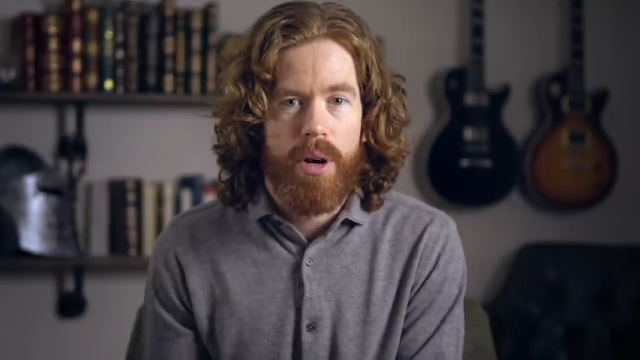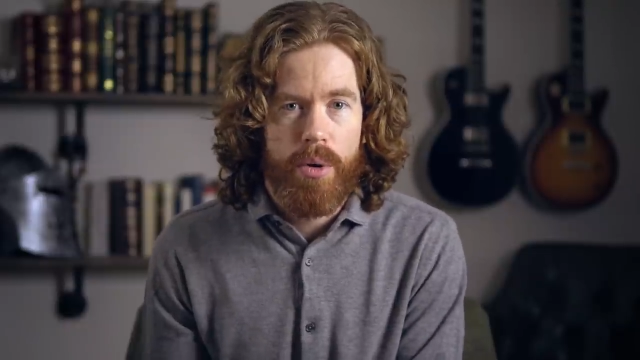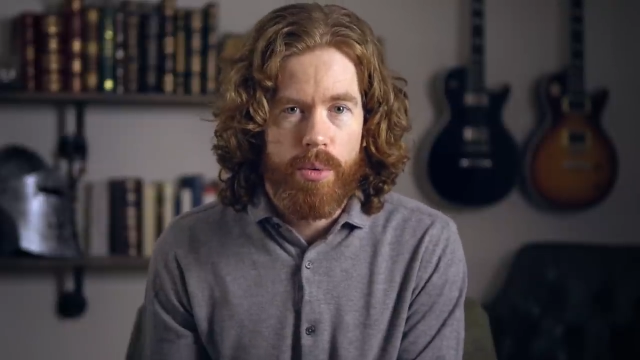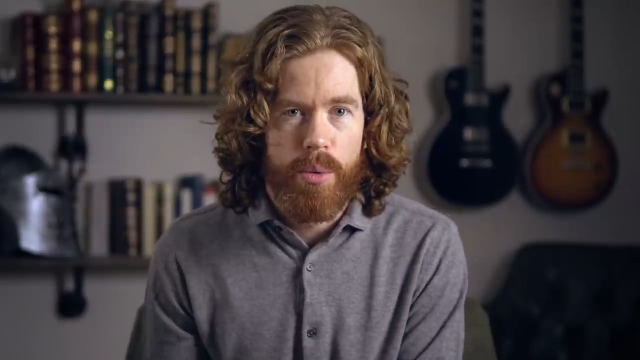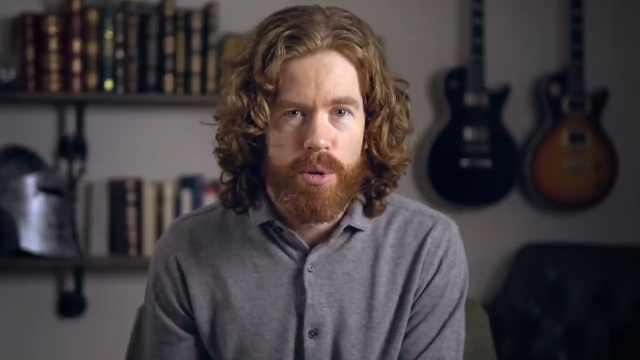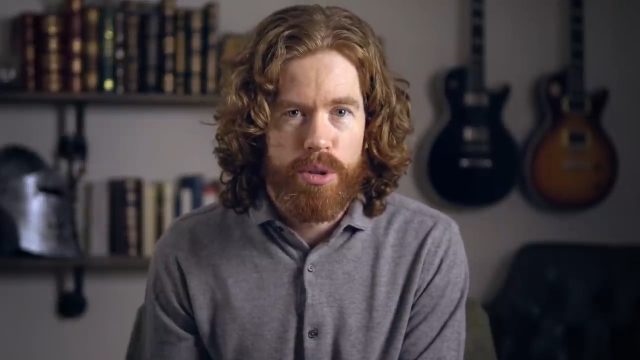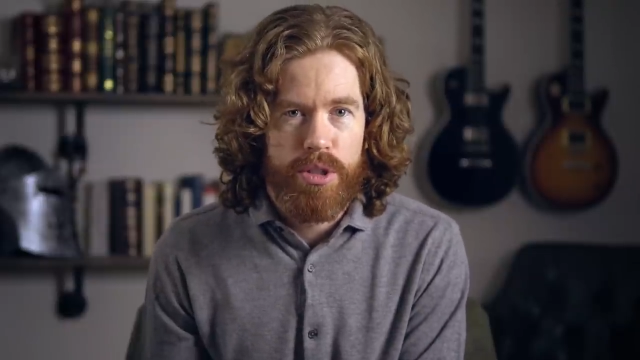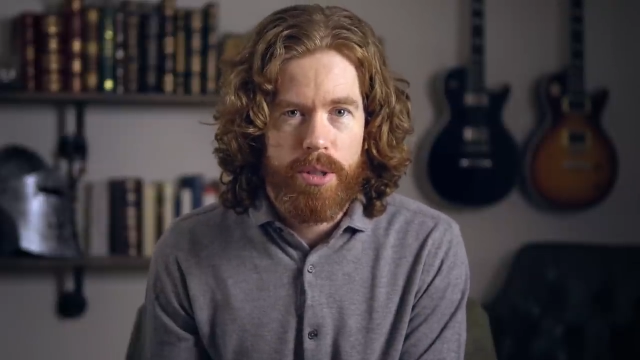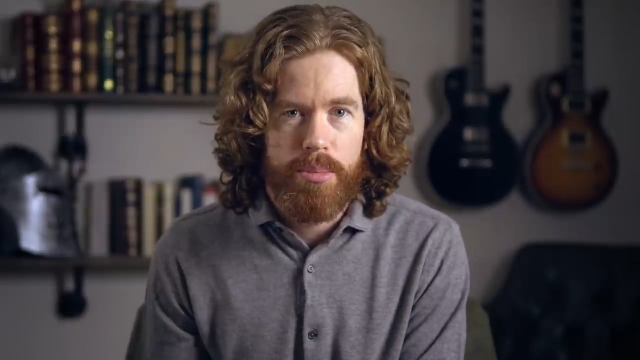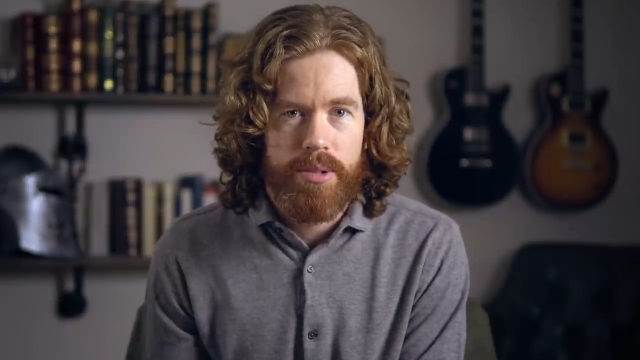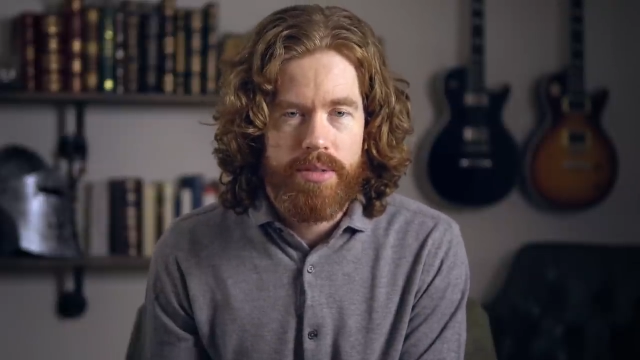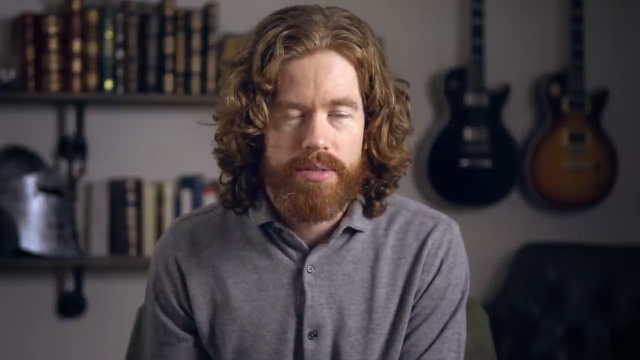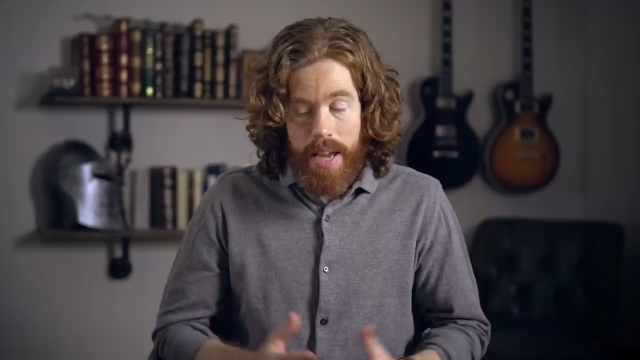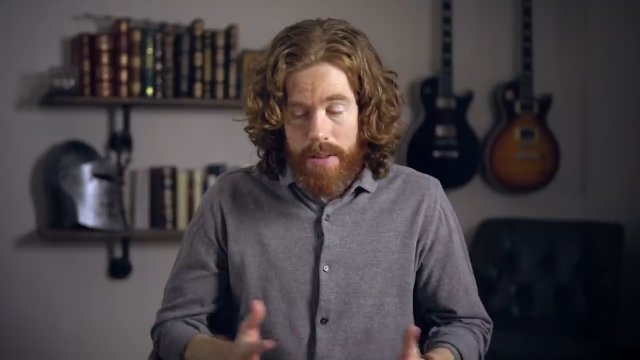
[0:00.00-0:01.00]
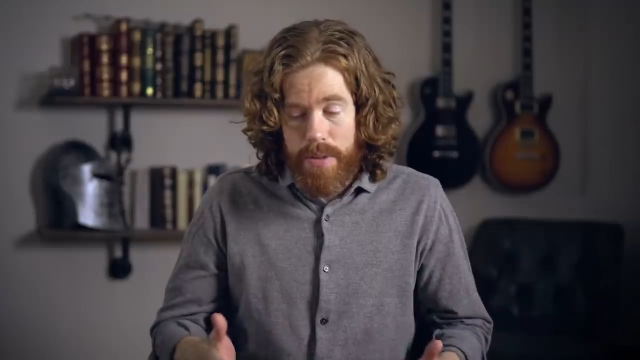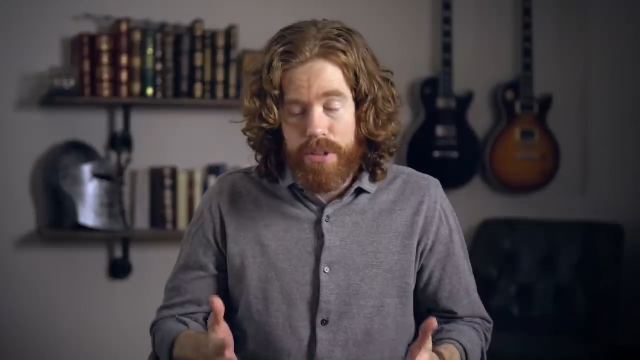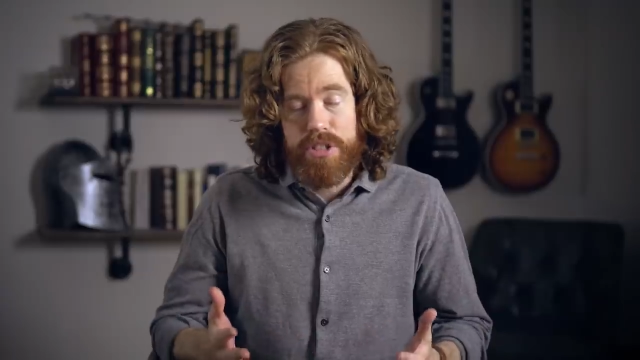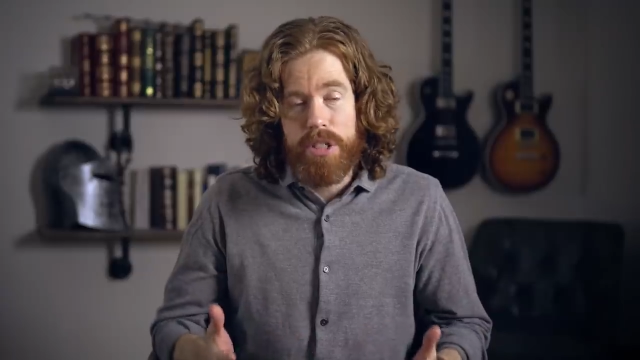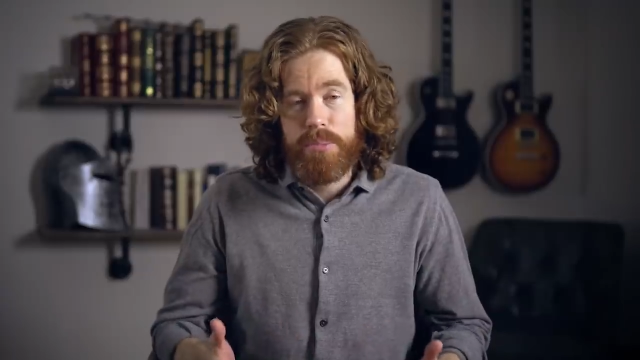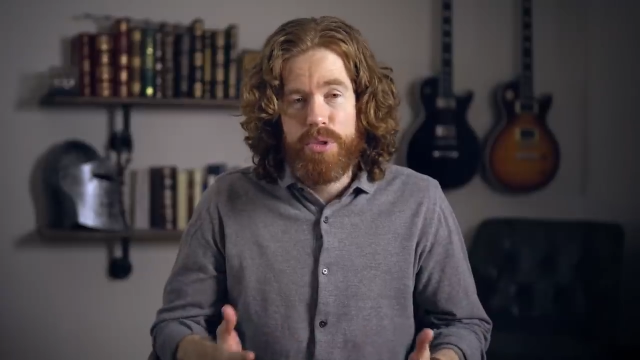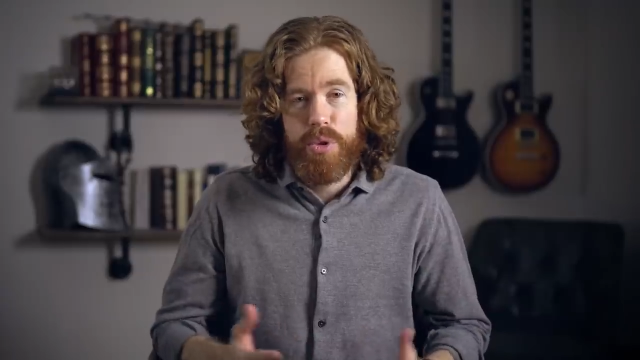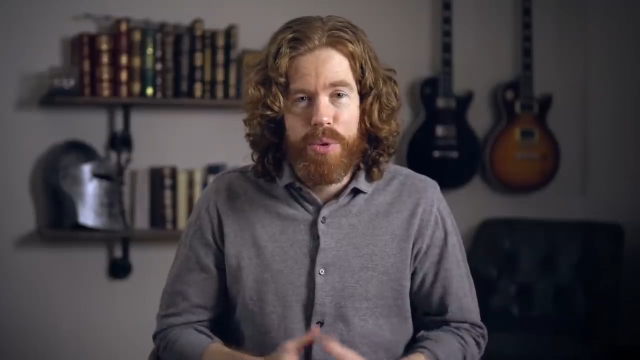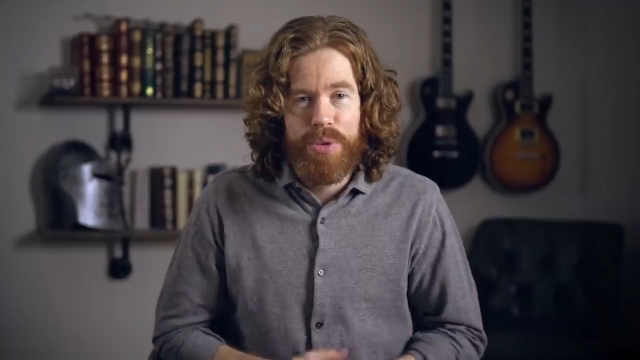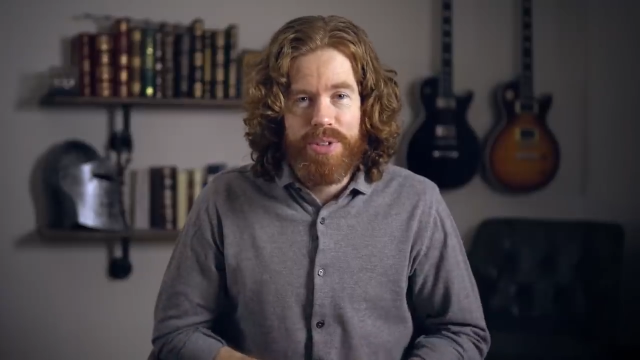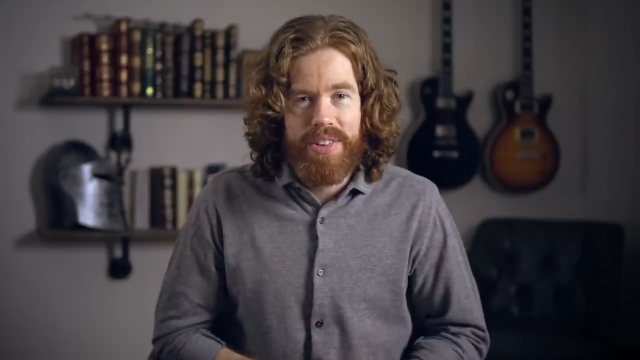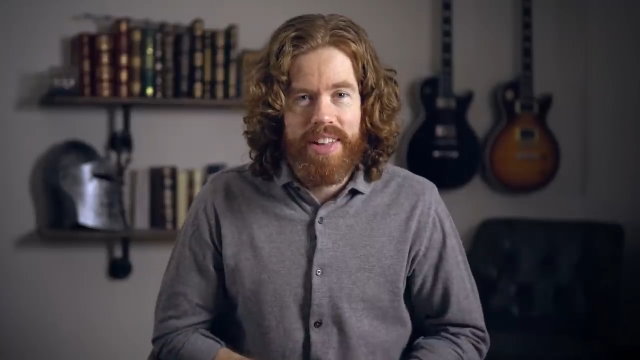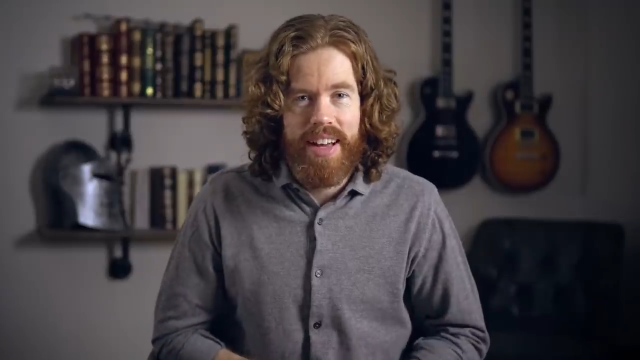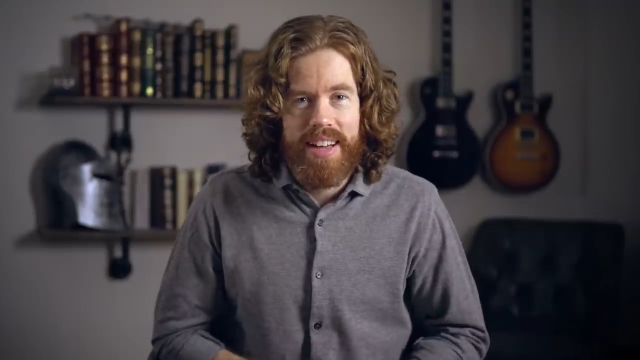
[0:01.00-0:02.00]
our worship. And there's some truth
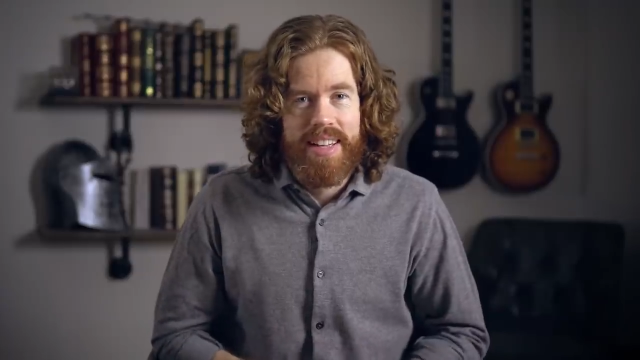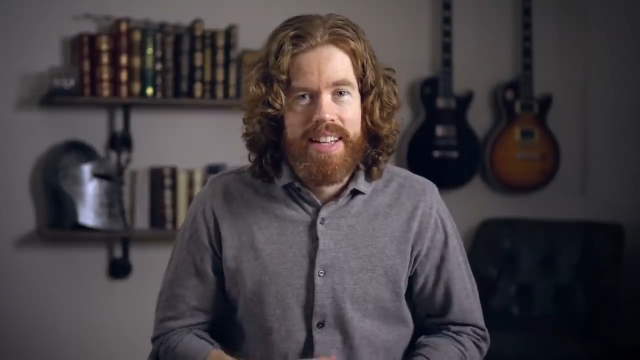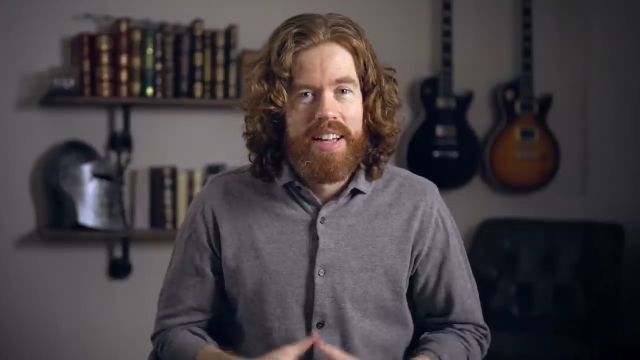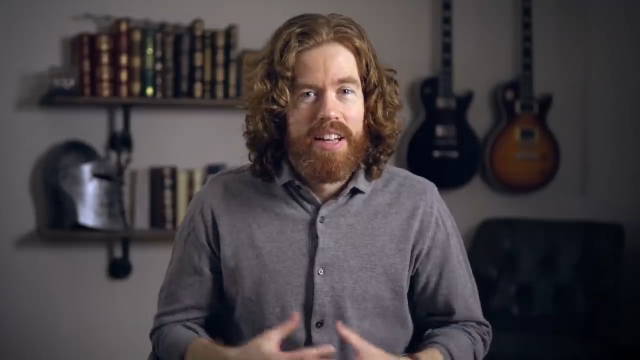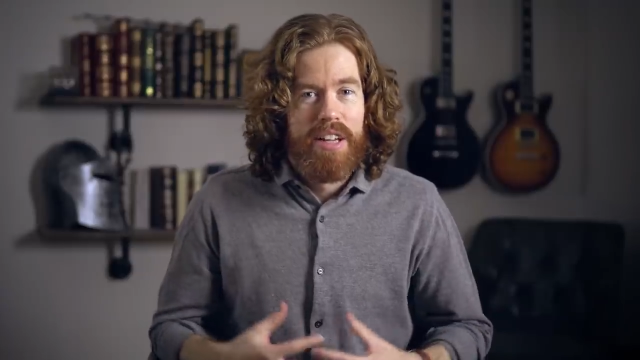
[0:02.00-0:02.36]
to that.